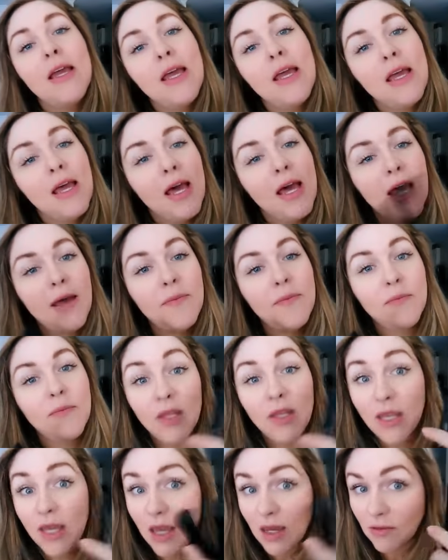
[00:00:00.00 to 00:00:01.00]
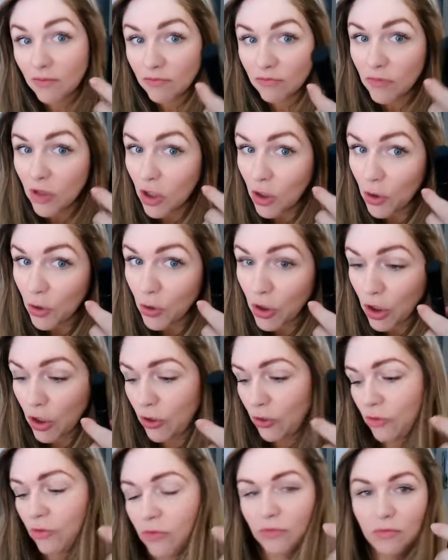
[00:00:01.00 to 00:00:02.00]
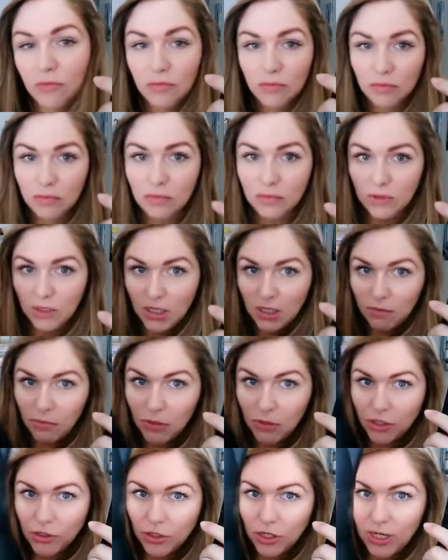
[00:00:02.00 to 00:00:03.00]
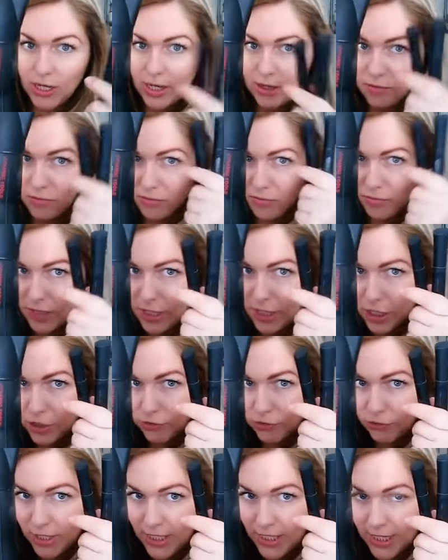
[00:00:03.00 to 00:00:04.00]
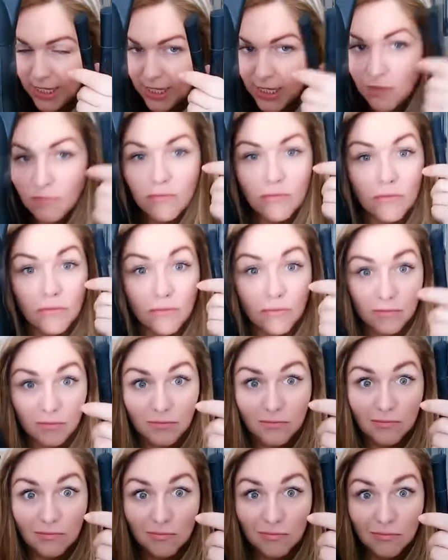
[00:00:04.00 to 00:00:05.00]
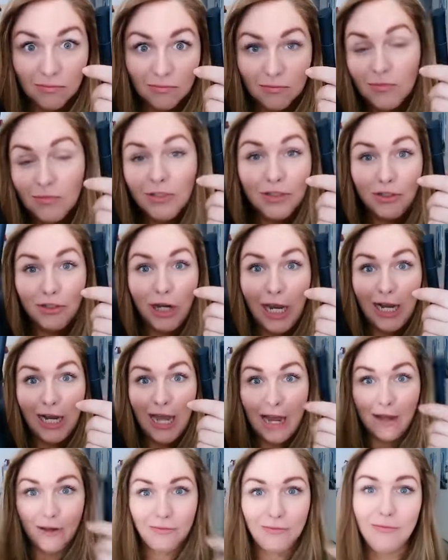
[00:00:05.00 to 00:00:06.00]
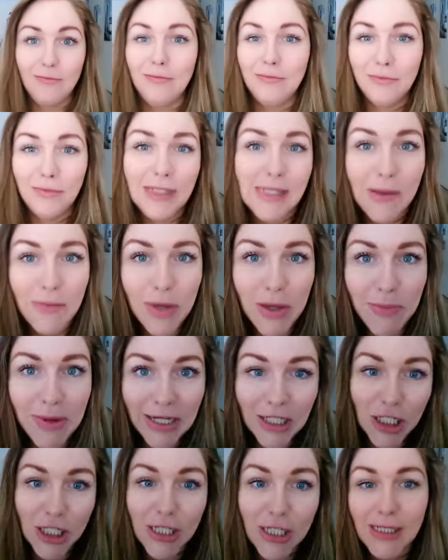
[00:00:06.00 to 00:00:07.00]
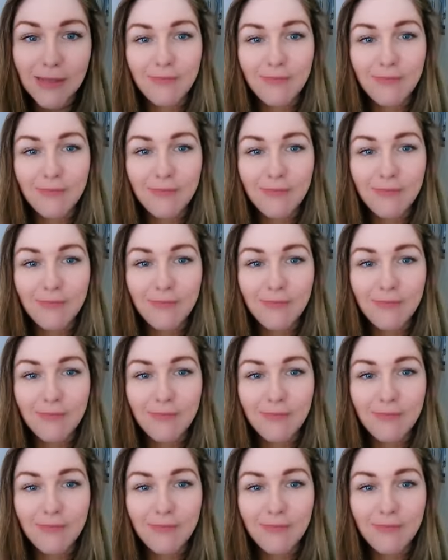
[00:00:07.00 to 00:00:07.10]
But yeah, who knew? Your blow dryer and your 3D. Try it out. Send me your pictures.